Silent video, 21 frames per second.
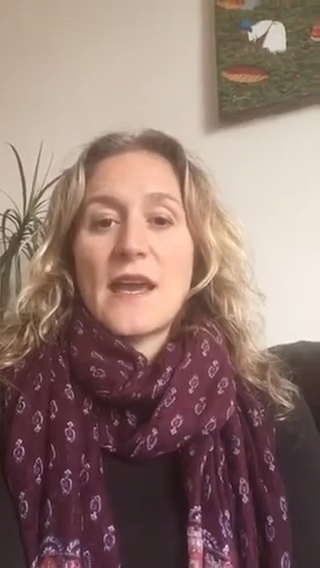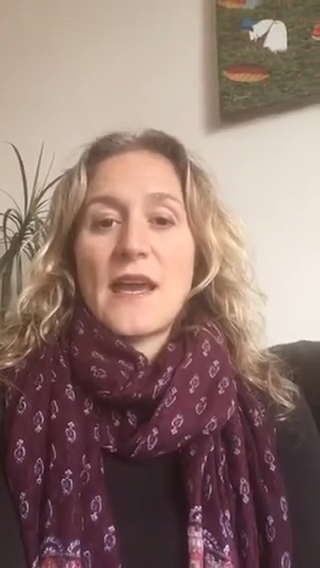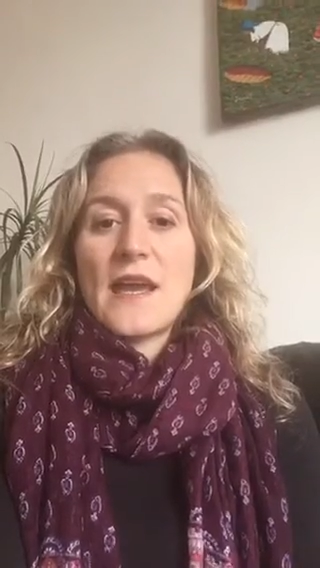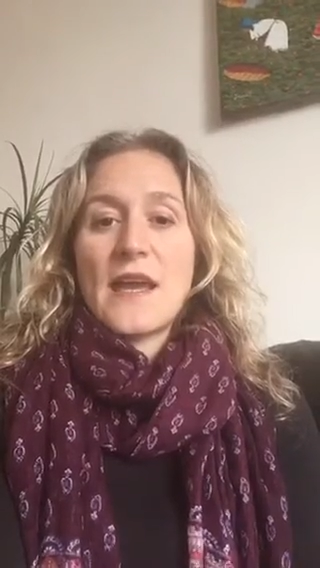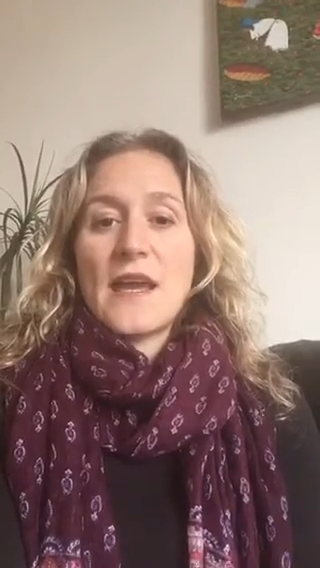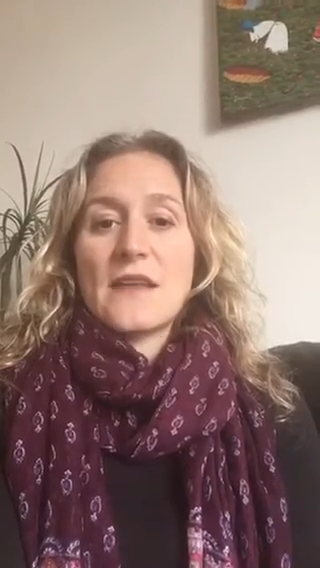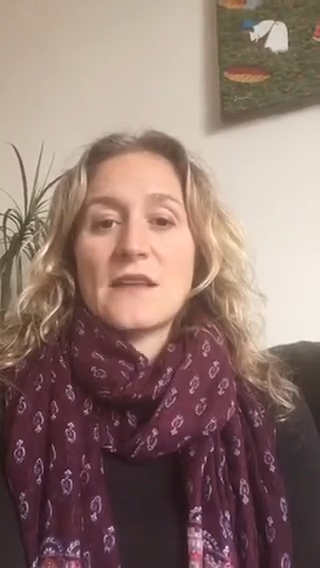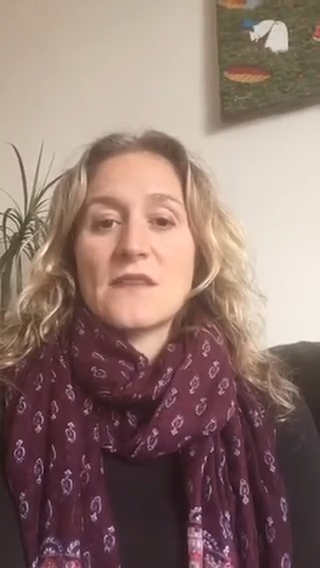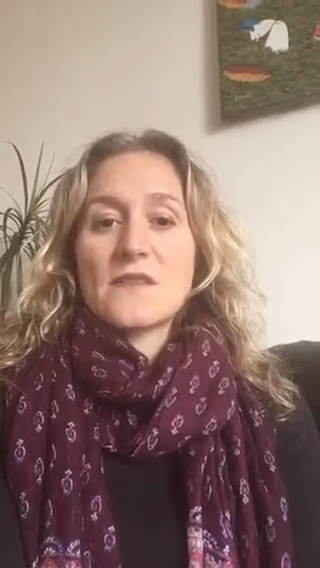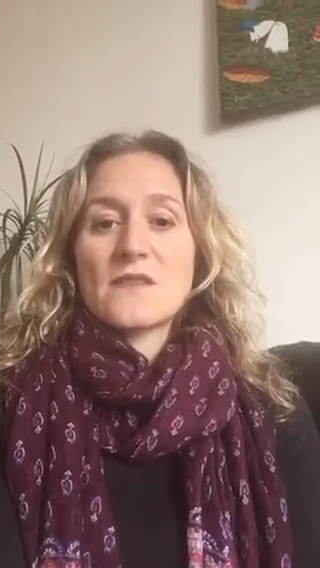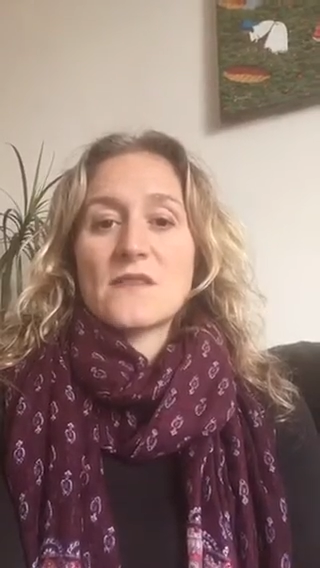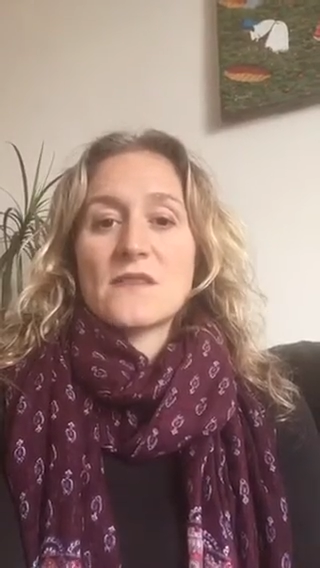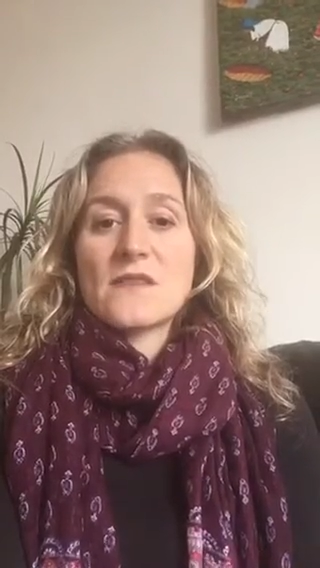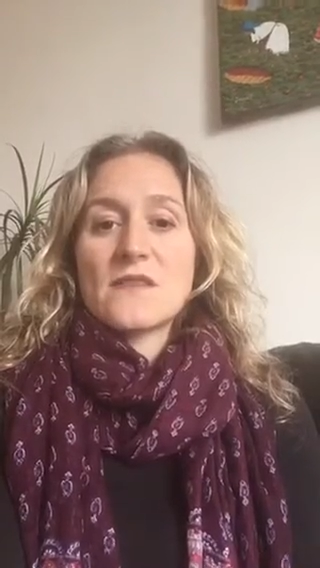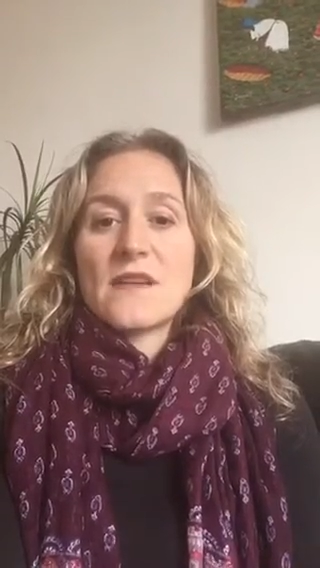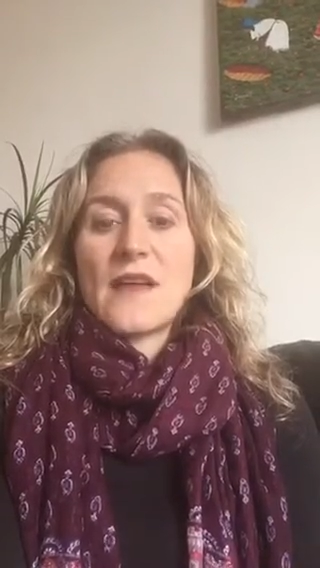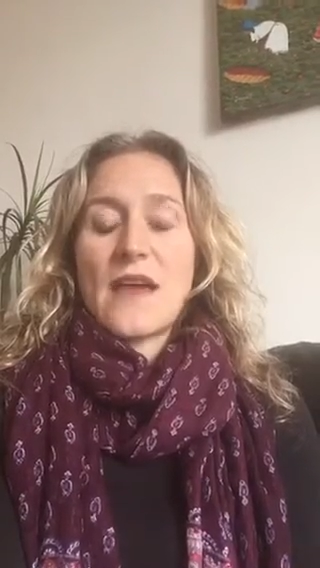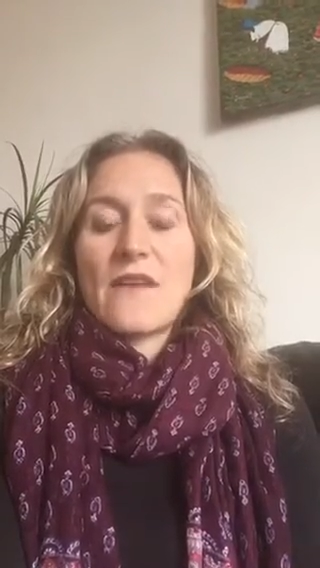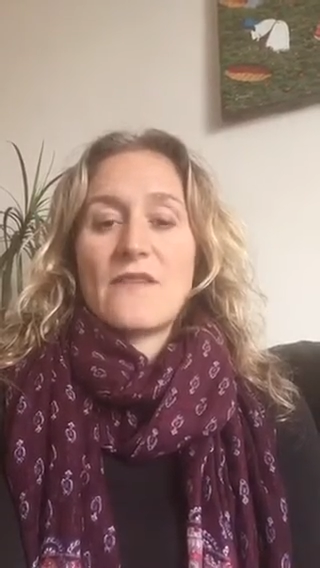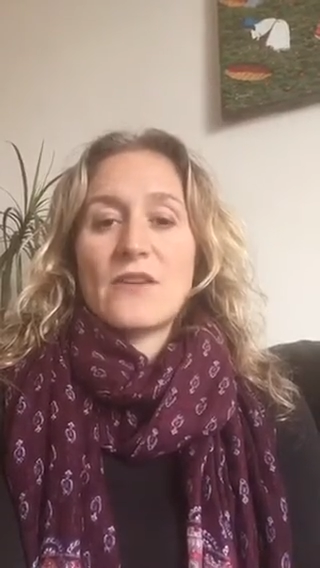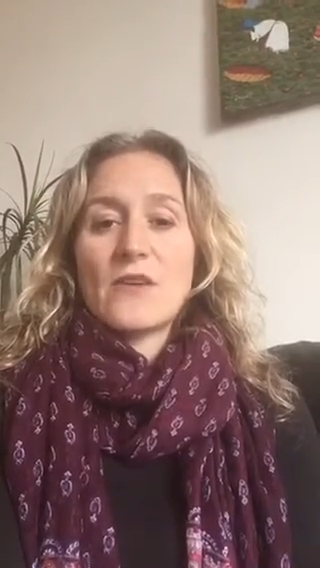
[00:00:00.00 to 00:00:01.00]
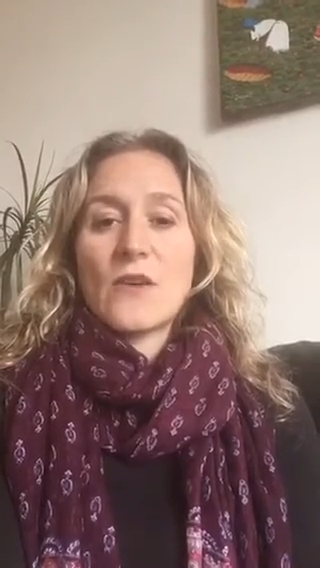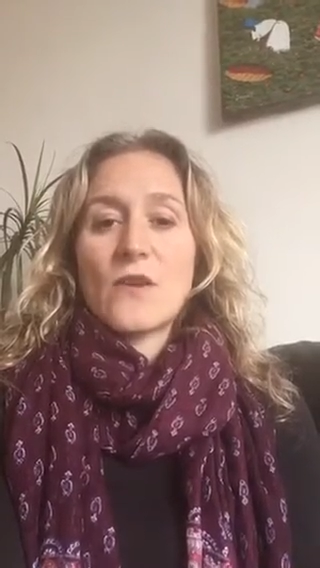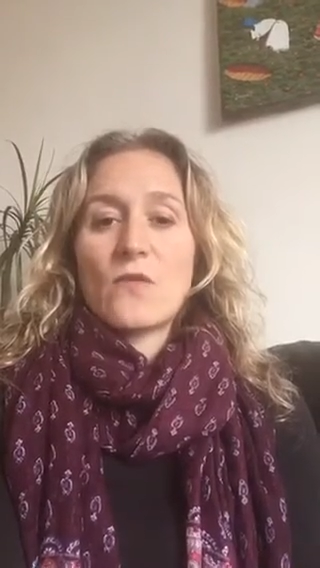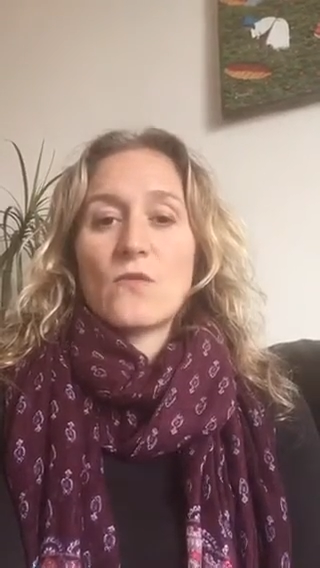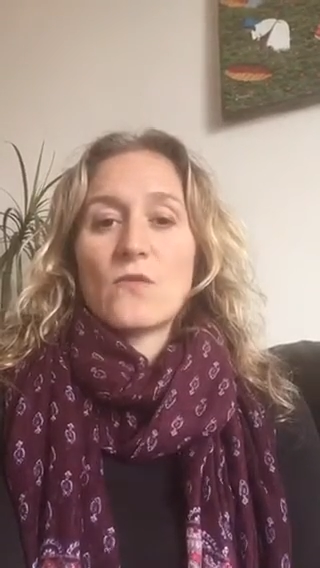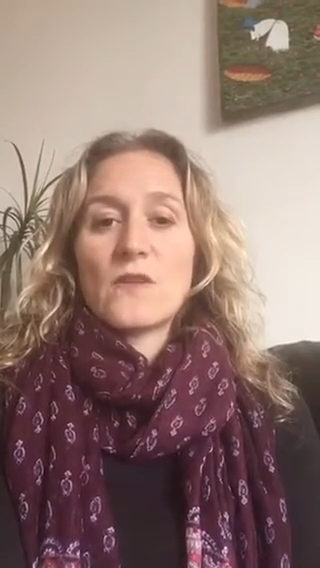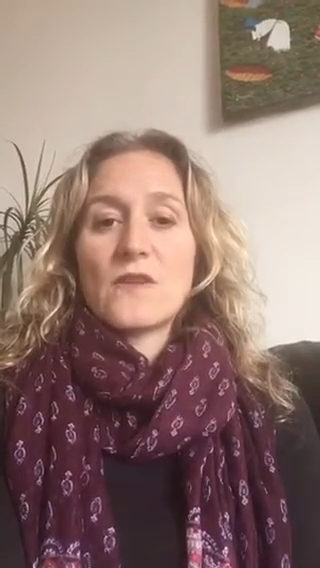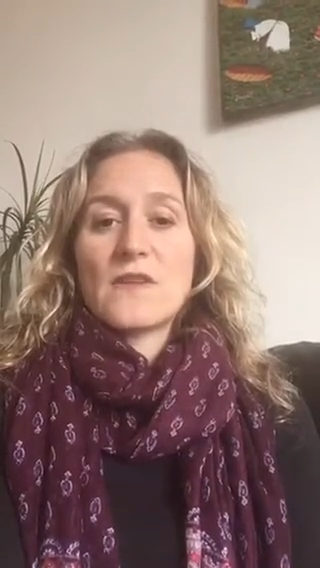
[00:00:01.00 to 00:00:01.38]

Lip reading: and have a look at all